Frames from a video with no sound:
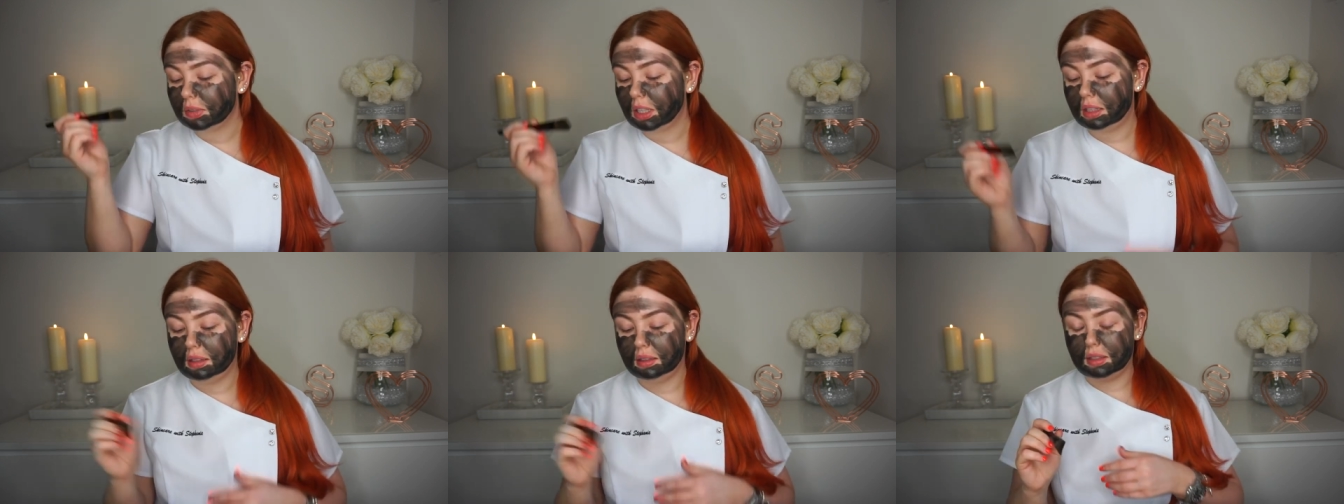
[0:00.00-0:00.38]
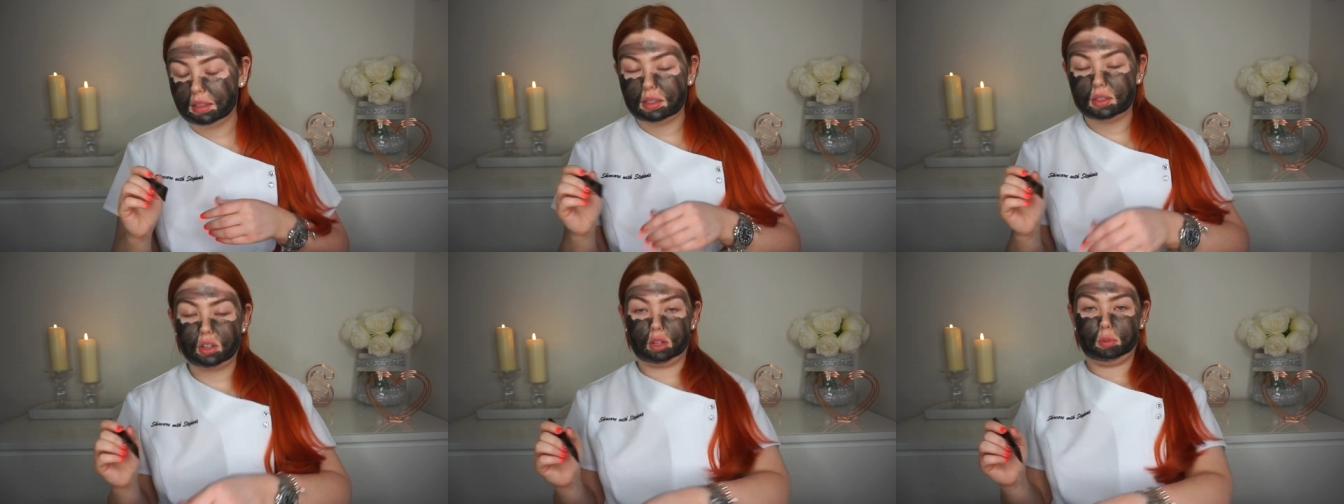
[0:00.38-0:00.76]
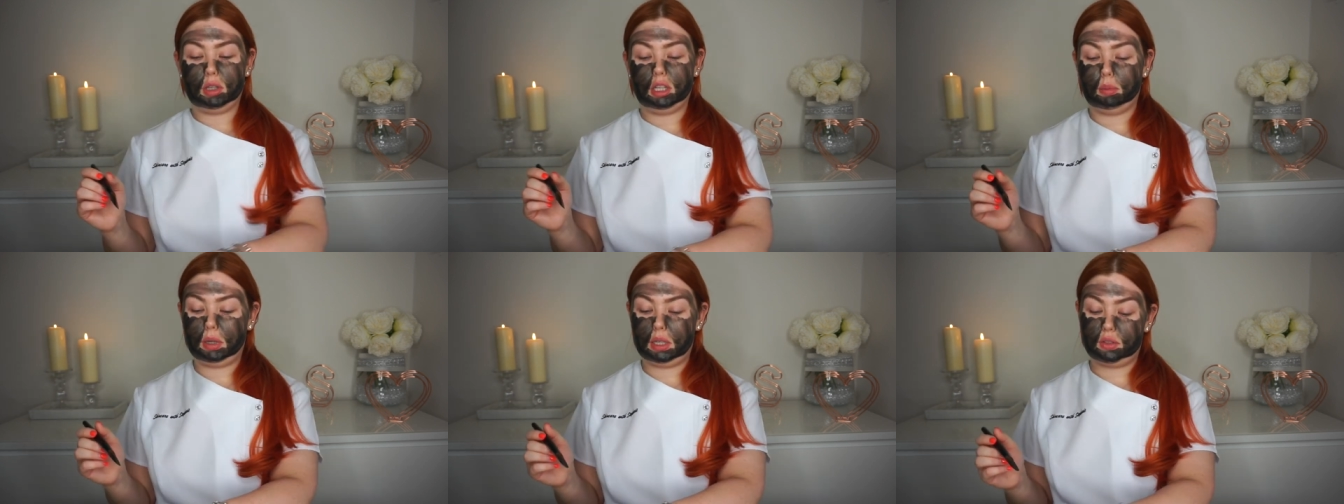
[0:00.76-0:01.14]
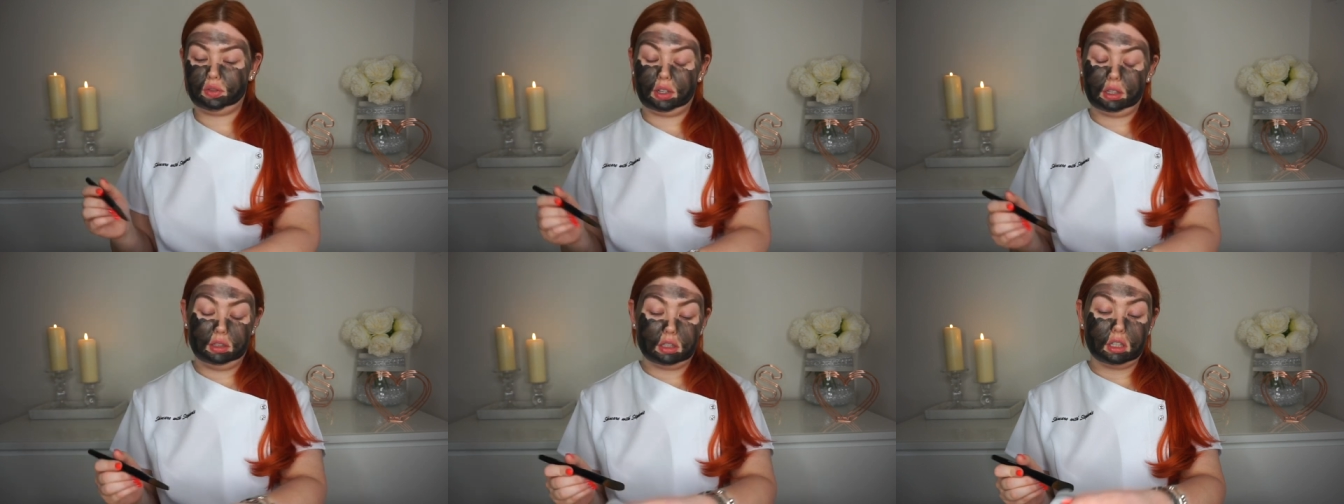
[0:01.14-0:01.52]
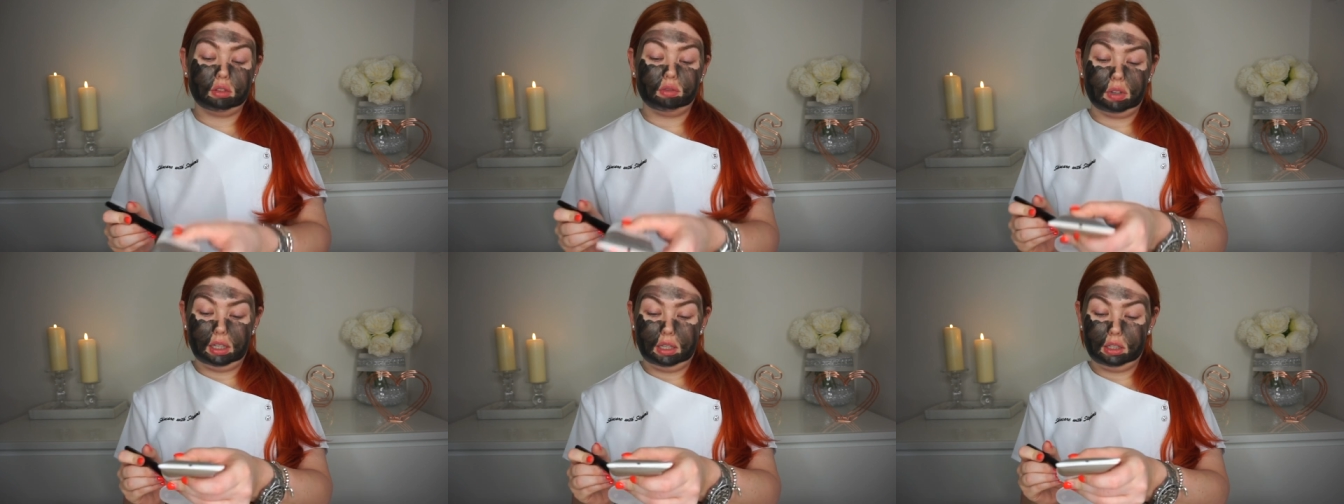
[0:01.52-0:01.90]
I think this is going to be your best friend. I
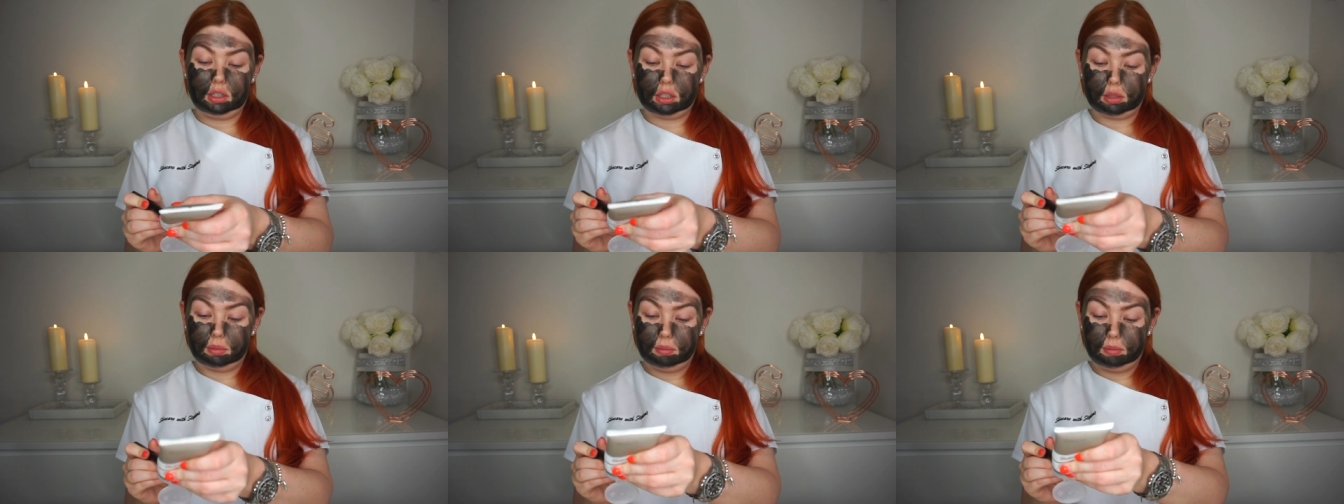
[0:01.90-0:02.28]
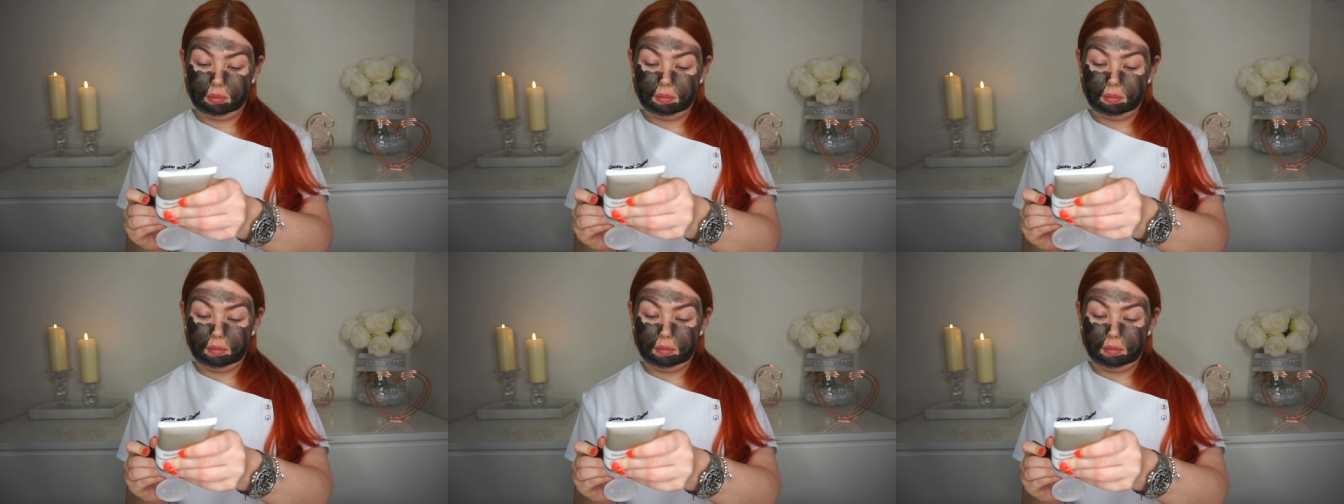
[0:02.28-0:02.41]
really do.